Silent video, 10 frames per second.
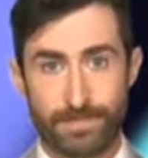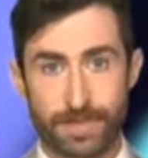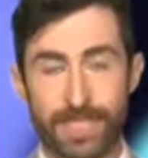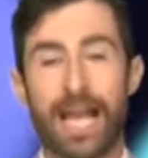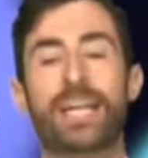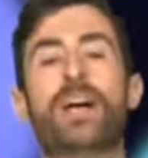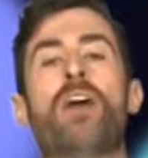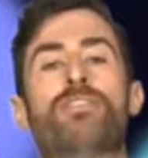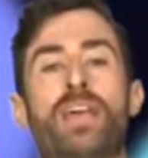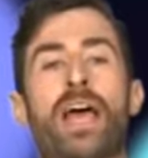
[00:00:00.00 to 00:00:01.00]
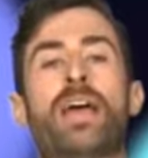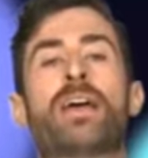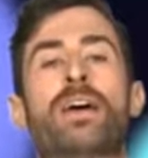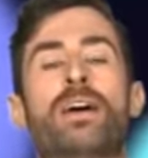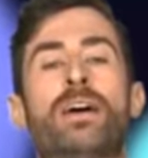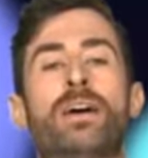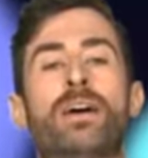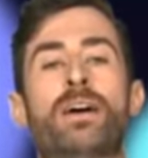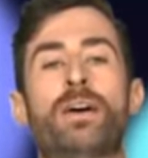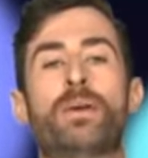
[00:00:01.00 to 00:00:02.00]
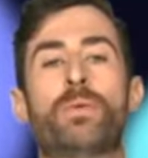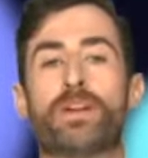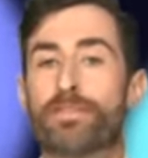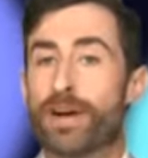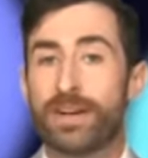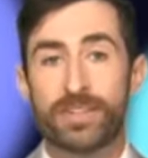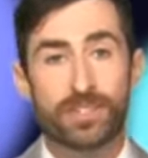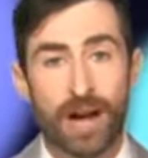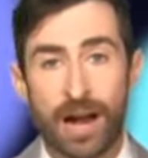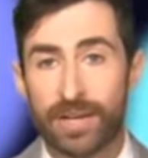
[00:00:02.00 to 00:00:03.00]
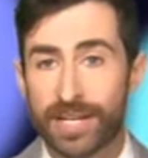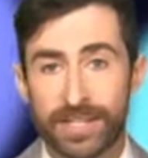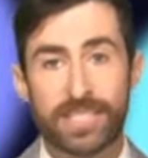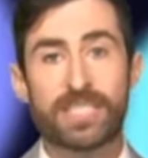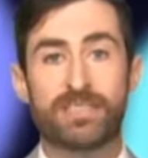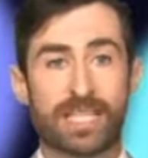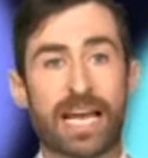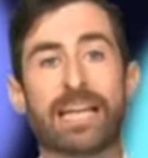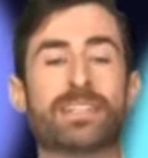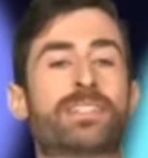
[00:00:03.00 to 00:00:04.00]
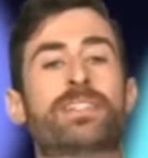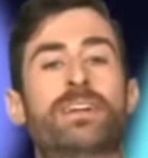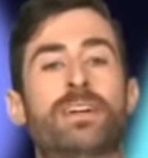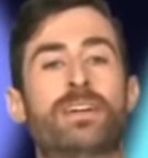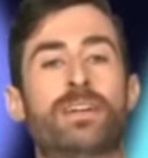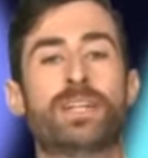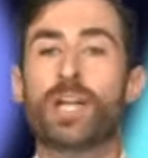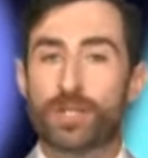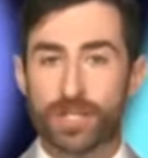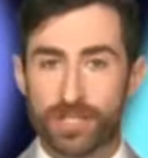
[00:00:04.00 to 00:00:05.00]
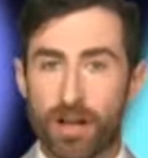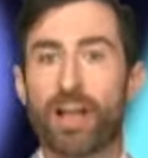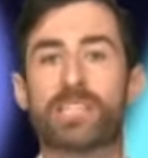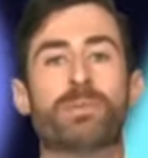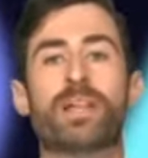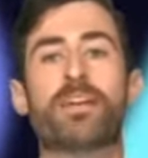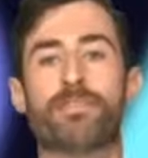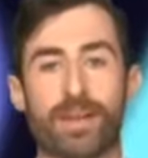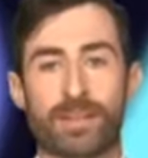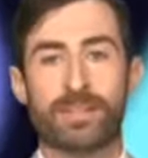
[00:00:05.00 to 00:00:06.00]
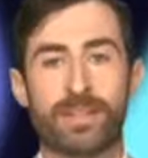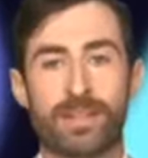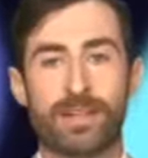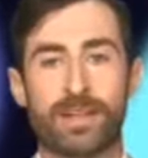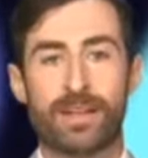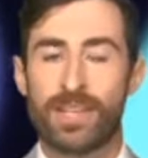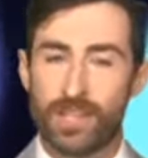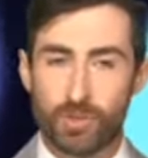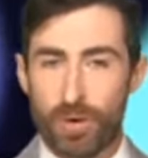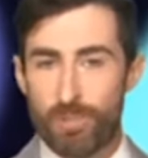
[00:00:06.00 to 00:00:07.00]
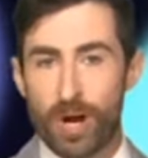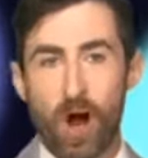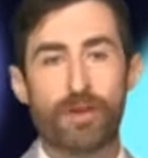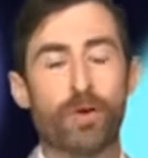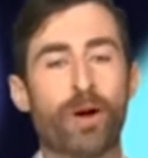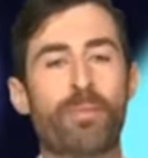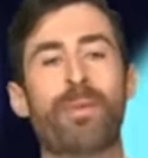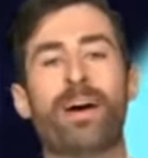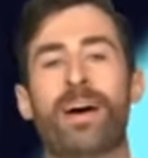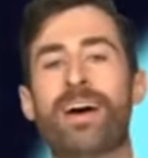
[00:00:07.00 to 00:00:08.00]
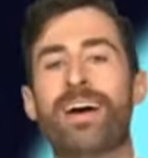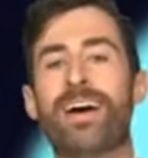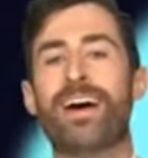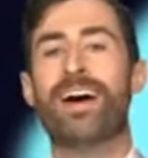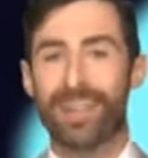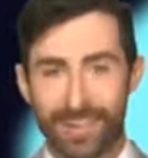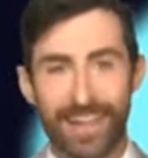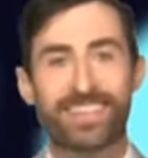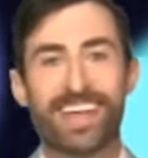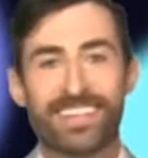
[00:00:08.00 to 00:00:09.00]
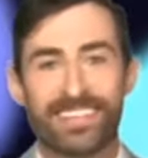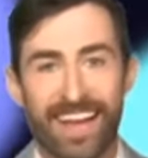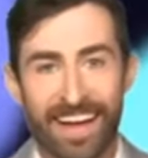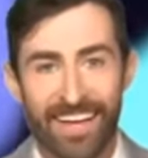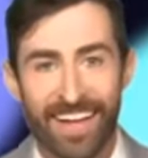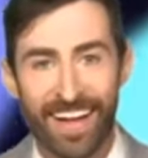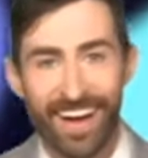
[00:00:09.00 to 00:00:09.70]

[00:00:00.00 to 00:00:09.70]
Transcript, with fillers: Signing off saying, when a friend is drowning in a sea of sadness, you don't just toss him a life vest. You swim one over to him. Let's set sail.